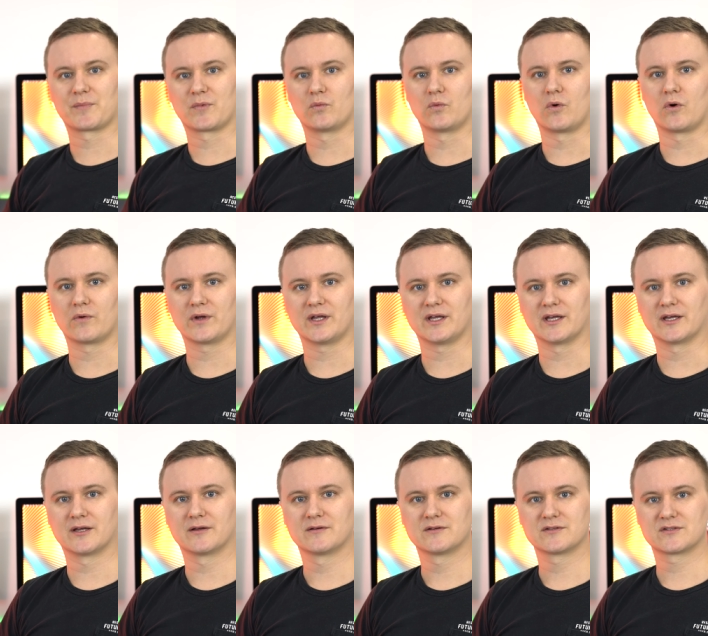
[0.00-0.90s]
up the wall
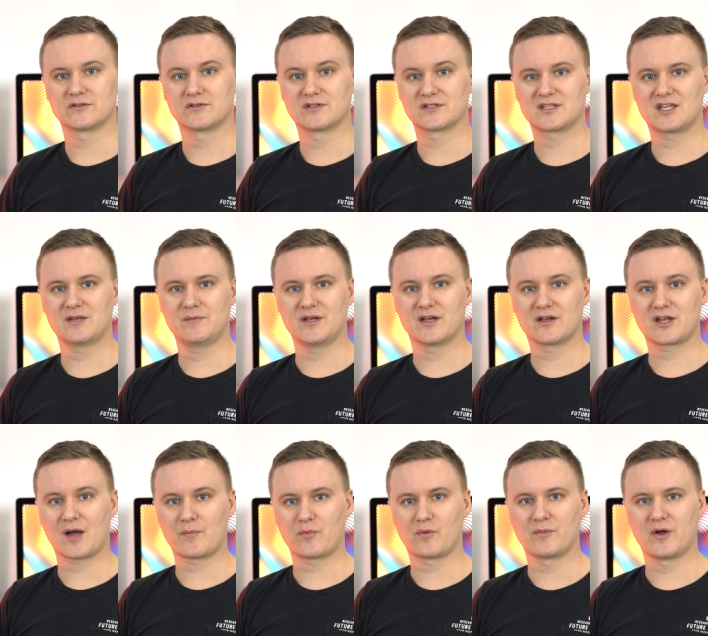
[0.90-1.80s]
here. So just give me a
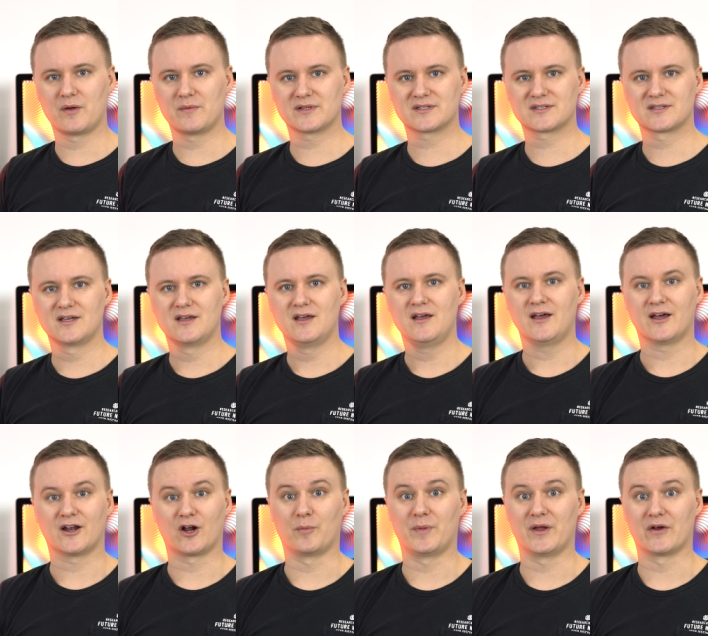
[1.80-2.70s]
couple moments
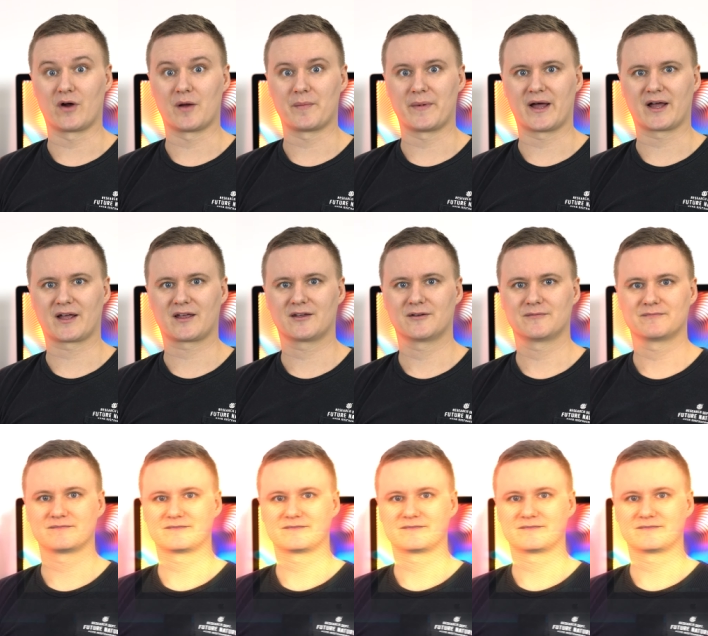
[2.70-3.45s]
and I'll be right back.